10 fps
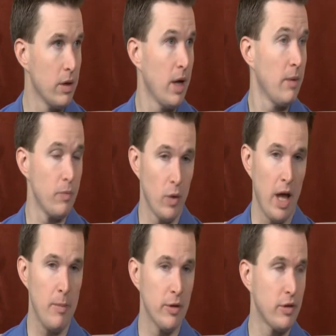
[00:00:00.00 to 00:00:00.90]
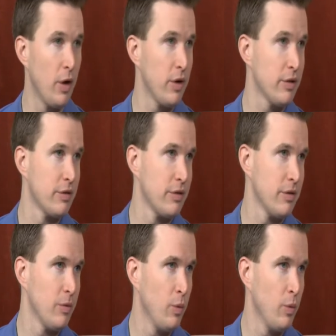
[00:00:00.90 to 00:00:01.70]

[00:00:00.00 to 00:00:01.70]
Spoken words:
Yeah, Amos Otis,